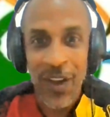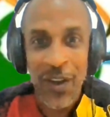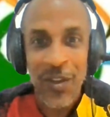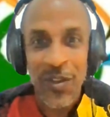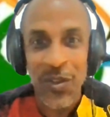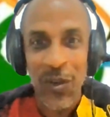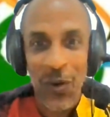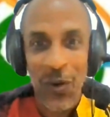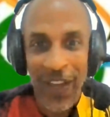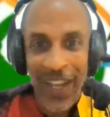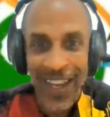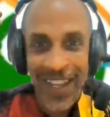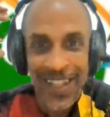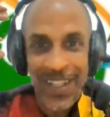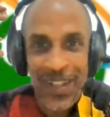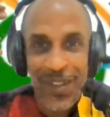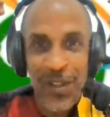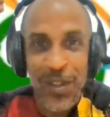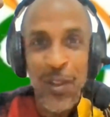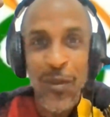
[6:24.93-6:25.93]
So
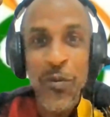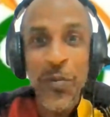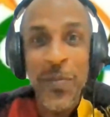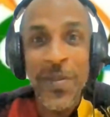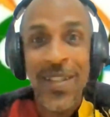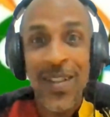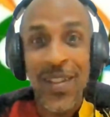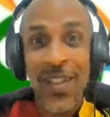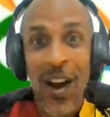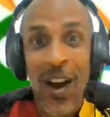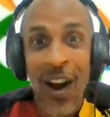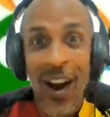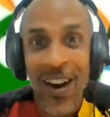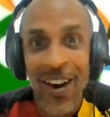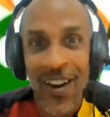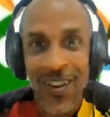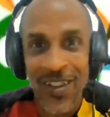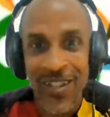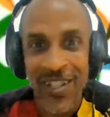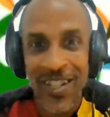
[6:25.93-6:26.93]
it looms
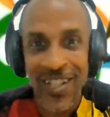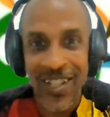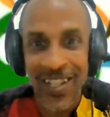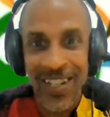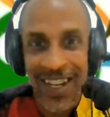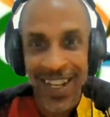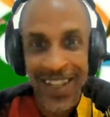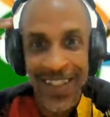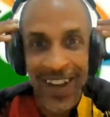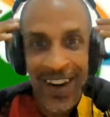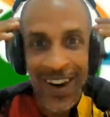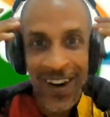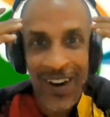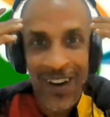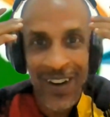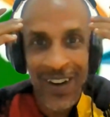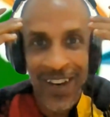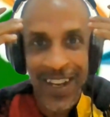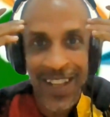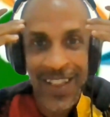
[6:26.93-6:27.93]
large in
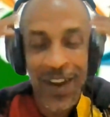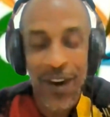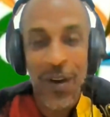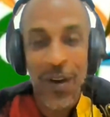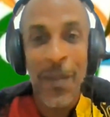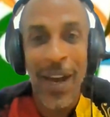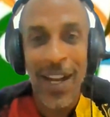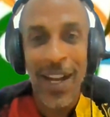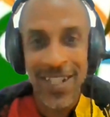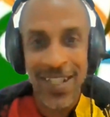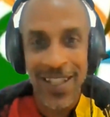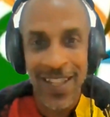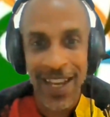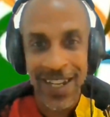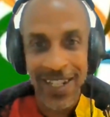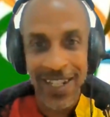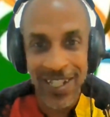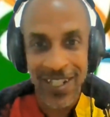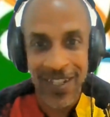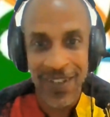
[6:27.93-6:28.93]
our
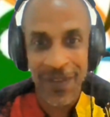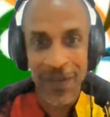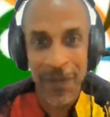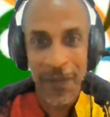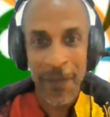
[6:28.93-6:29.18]
imagination,